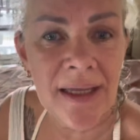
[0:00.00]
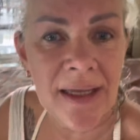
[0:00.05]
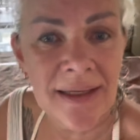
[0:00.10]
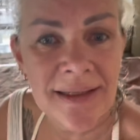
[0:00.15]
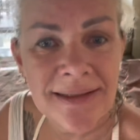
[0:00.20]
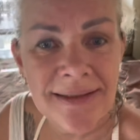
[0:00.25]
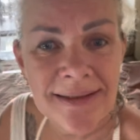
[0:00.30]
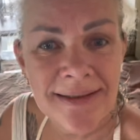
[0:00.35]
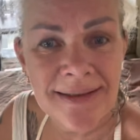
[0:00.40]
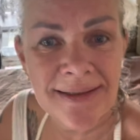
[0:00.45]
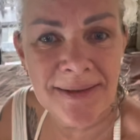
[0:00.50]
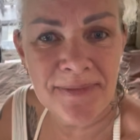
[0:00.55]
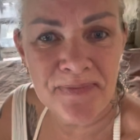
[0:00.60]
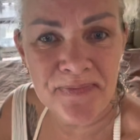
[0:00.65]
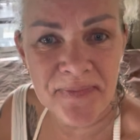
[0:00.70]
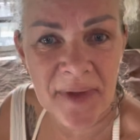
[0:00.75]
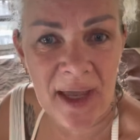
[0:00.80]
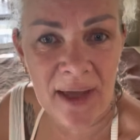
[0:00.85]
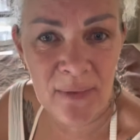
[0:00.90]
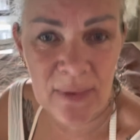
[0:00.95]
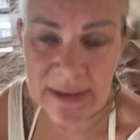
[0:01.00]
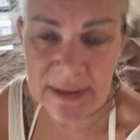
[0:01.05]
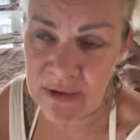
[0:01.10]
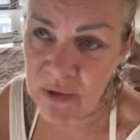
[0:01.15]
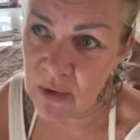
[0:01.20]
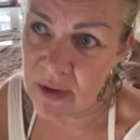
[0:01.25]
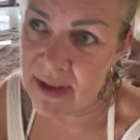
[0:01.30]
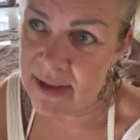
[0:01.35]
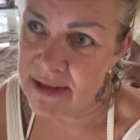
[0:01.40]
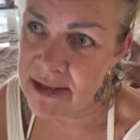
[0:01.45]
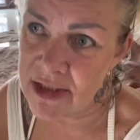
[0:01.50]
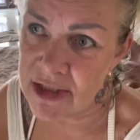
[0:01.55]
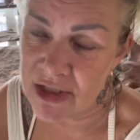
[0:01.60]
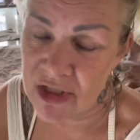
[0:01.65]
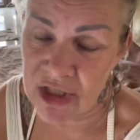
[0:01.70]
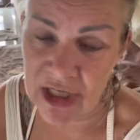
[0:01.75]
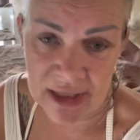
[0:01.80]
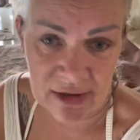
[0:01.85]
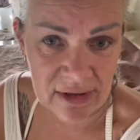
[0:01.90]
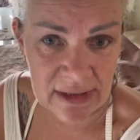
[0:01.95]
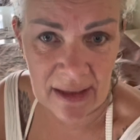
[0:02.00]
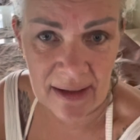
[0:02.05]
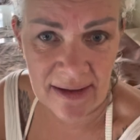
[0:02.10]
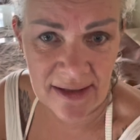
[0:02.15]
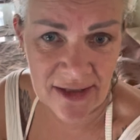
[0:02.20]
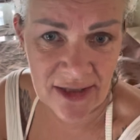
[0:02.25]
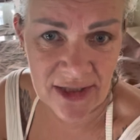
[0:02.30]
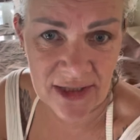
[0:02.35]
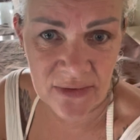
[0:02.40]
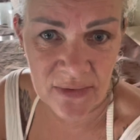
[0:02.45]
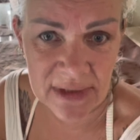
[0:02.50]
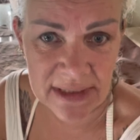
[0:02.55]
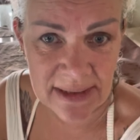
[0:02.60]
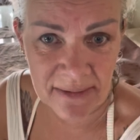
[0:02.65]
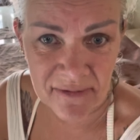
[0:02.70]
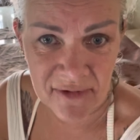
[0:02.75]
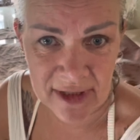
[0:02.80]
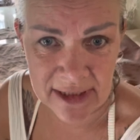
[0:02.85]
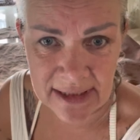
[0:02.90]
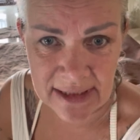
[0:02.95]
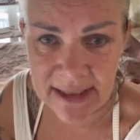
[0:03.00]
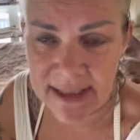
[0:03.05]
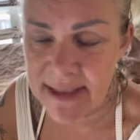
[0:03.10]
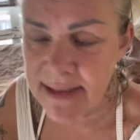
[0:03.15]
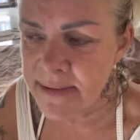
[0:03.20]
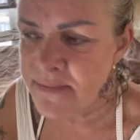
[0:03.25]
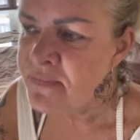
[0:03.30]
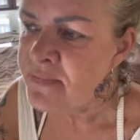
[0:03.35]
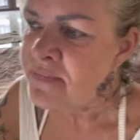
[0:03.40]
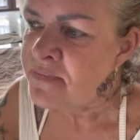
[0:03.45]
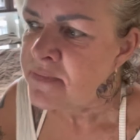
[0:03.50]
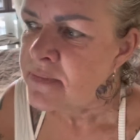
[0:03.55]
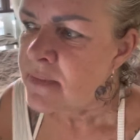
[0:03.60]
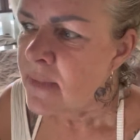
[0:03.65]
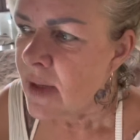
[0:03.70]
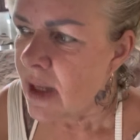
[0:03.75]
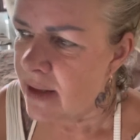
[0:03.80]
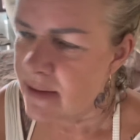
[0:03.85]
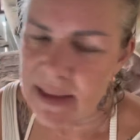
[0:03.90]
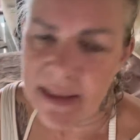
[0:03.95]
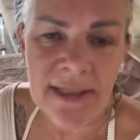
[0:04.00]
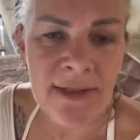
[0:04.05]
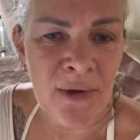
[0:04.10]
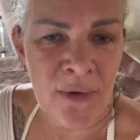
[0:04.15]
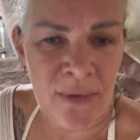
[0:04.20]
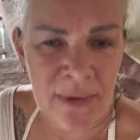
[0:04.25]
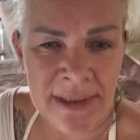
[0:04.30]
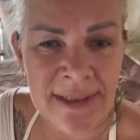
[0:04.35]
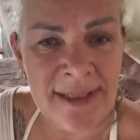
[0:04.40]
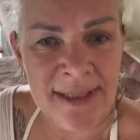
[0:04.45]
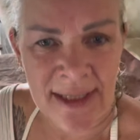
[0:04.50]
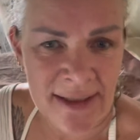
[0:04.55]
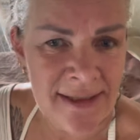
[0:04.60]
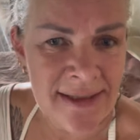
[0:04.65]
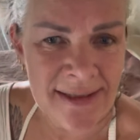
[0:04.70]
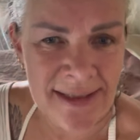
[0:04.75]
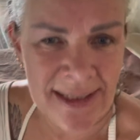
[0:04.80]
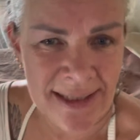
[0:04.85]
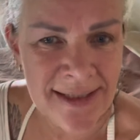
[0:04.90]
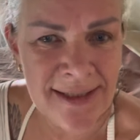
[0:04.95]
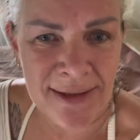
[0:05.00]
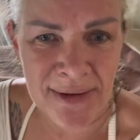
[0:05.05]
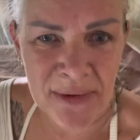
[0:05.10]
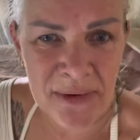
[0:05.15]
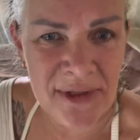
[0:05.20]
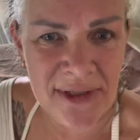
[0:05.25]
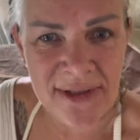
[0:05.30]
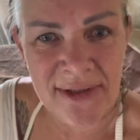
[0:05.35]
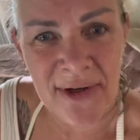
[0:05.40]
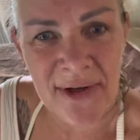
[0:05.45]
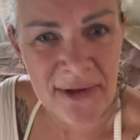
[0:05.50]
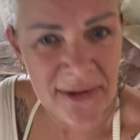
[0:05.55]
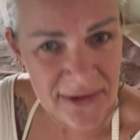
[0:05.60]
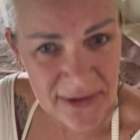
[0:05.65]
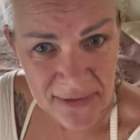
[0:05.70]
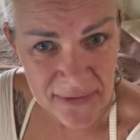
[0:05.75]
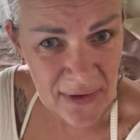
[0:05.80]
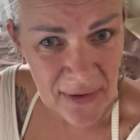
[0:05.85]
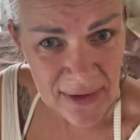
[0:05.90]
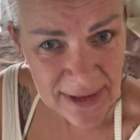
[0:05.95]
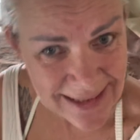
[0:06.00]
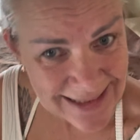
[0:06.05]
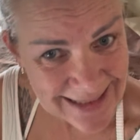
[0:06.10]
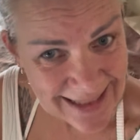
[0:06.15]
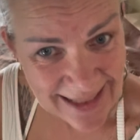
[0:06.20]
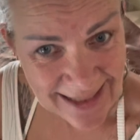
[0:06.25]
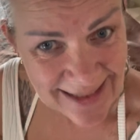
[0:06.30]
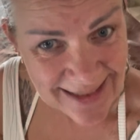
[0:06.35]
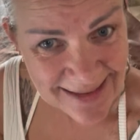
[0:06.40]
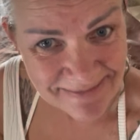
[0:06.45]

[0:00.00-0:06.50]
and I went to a lunch, a charity lunch with some friends. And that's always nice. That's a good start of the holiday.